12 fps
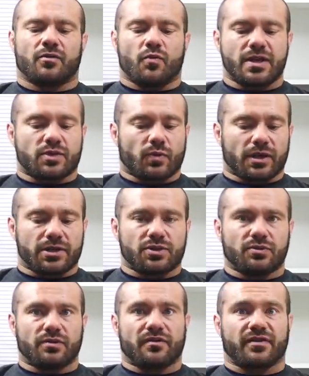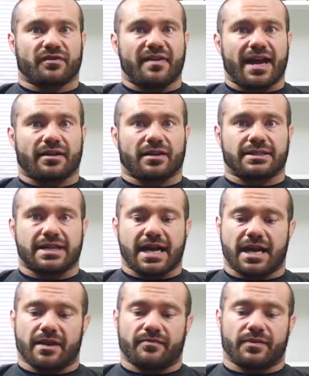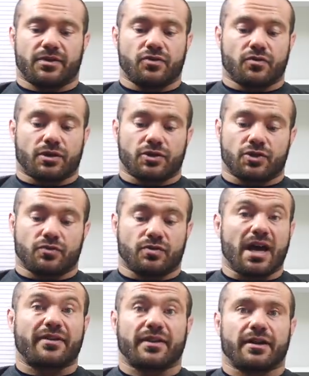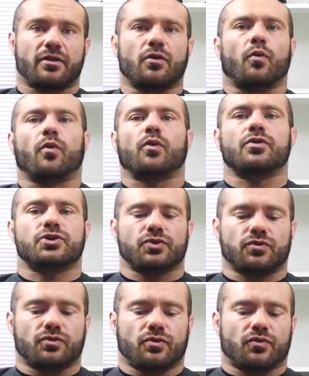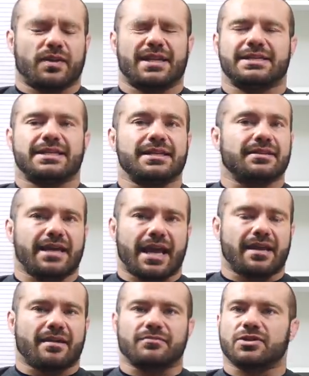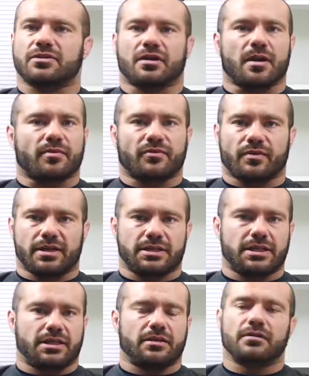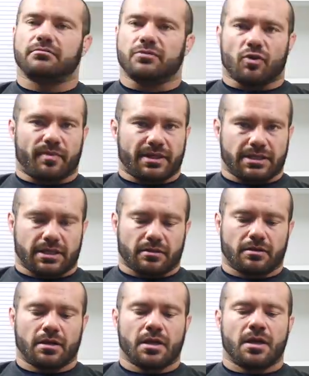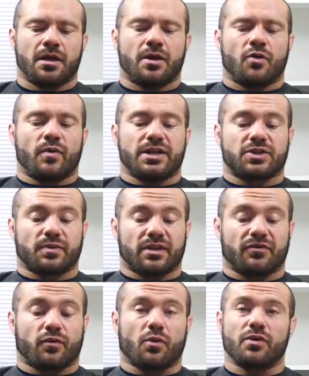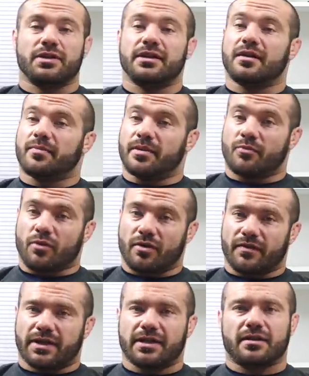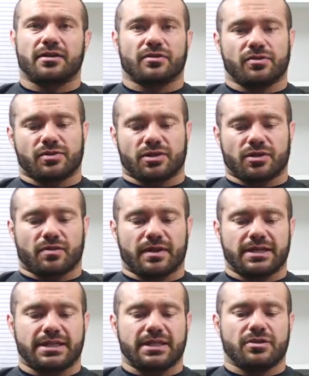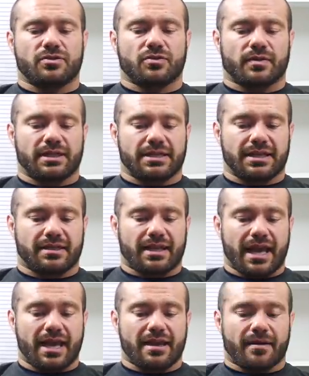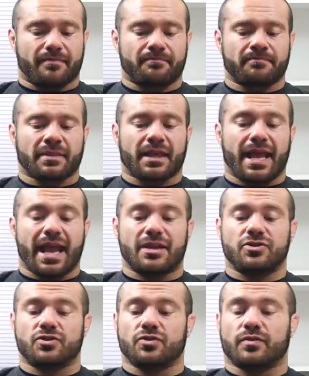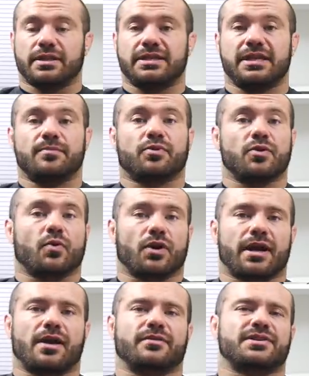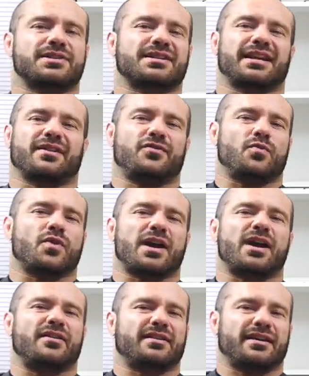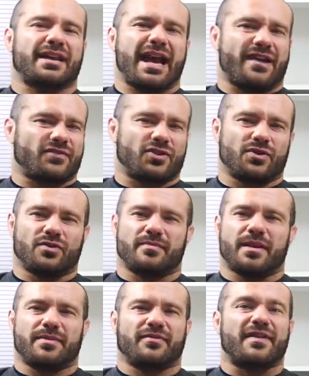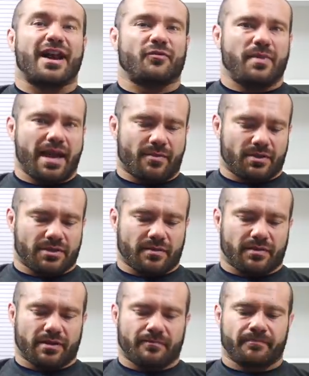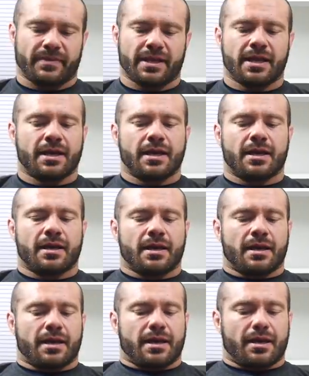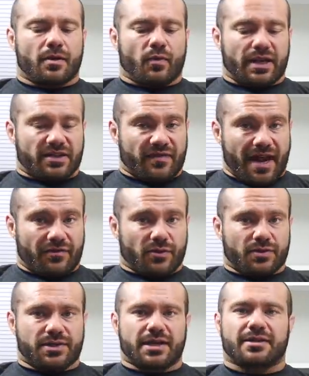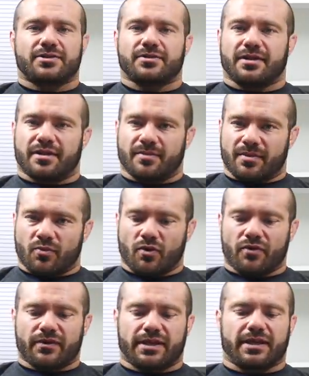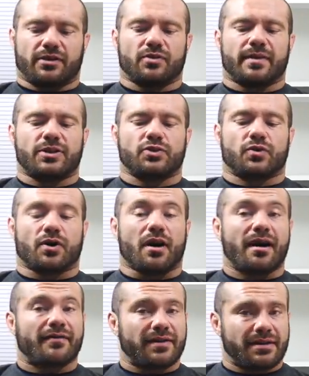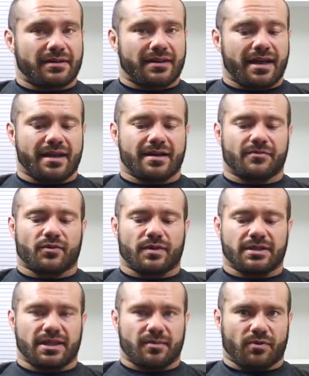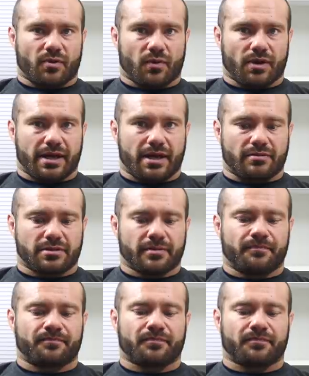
Weeks one and two of your fat loss diet, you can do nothing or do green tea in the A M, just a cup of green tea, no big deal. Weeks three and four, you needed a bit more of a kick. You're used to the green tea. You do green tea in the A M and you do green tea pre-workout. This is like if you work out in the afternoon, maybe five P M or something. Weeks five through six, you need a bit more of a kick. You might do coffee in the A M, green tea pre-workout.